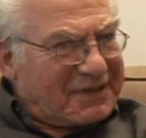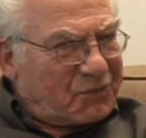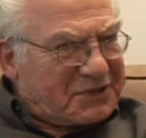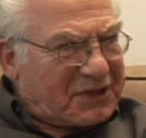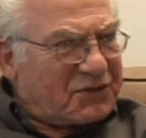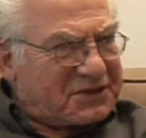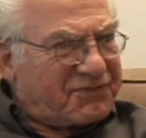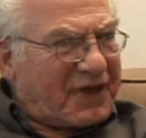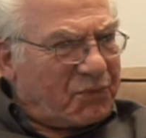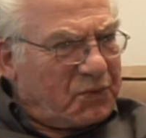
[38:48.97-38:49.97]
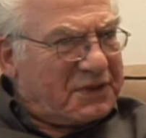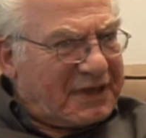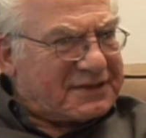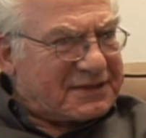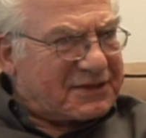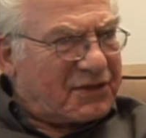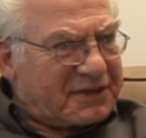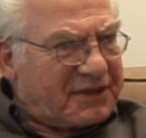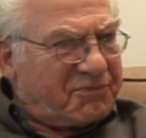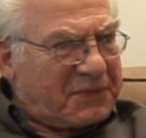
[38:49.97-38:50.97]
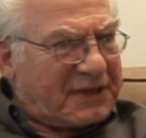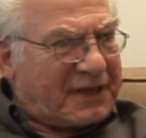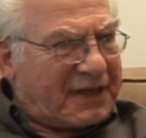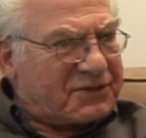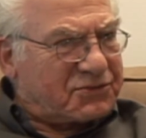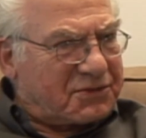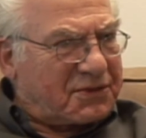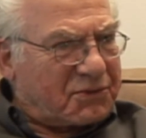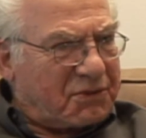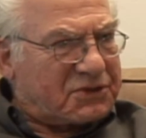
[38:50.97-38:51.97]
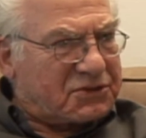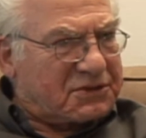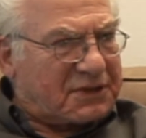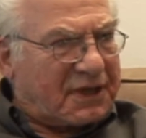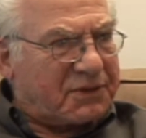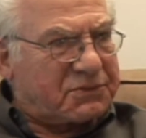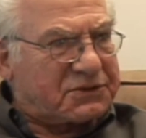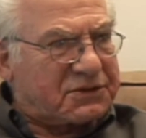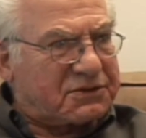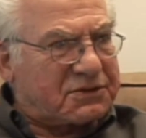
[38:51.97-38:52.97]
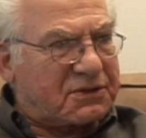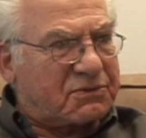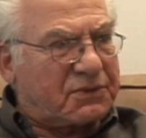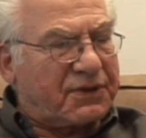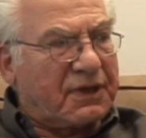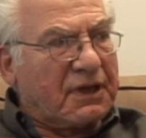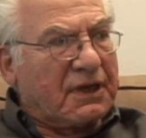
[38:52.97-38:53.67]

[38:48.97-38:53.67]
the results of that wouldn't necessarily give me the answer to the questions that I was concerned with.